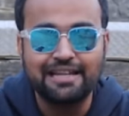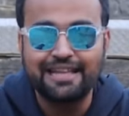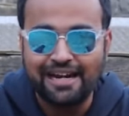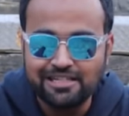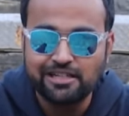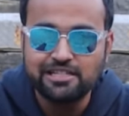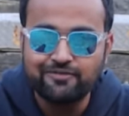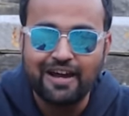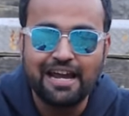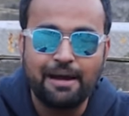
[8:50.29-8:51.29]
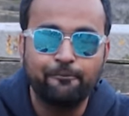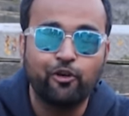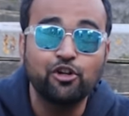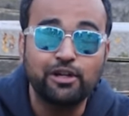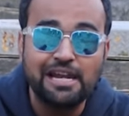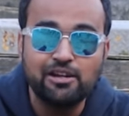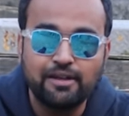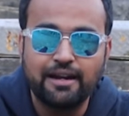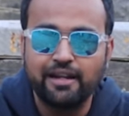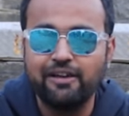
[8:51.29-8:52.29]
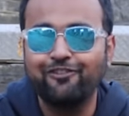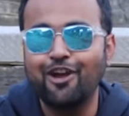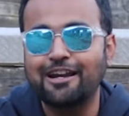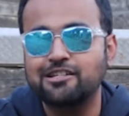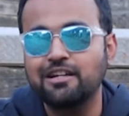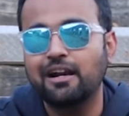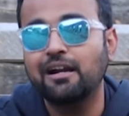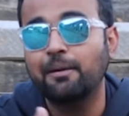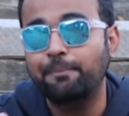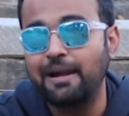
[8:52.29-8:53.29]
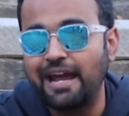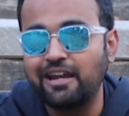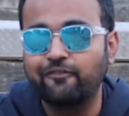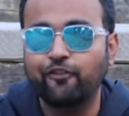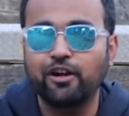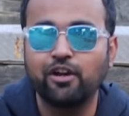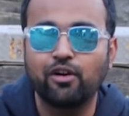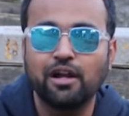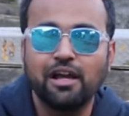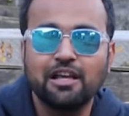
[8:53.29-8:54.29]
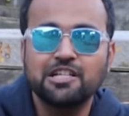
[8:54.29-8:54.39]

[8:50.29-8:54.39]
And that is the reason why I want to tell you that if you actually are applying for your